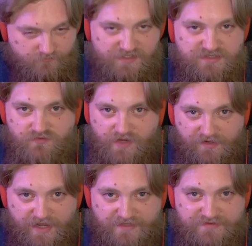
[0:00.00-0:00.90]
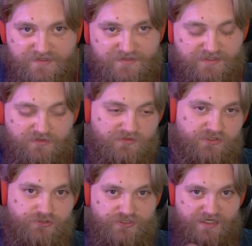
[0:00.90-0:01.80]
fantastic deal. You
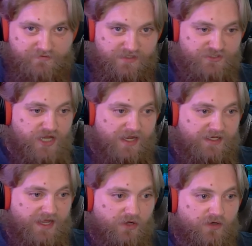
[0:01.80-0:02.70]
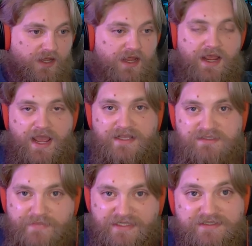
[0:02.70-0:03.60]
should definitely check it out as a
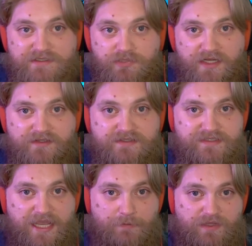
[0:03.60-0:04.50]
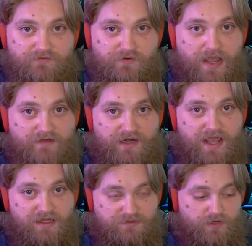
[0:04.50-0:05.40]
means to play this game if you have an
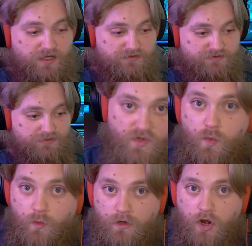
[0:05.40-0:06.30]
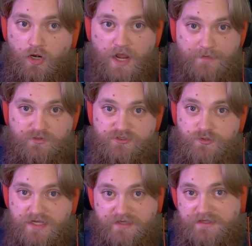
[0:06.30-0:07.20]
Xbox or are able to
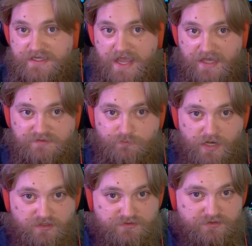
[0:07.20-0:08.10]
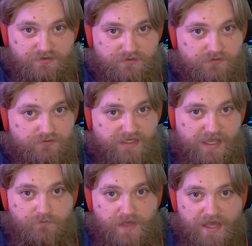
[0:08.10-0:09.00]
get the Xbox
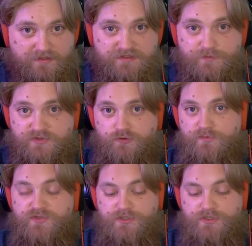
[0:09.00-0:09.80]
Game Pass subscription.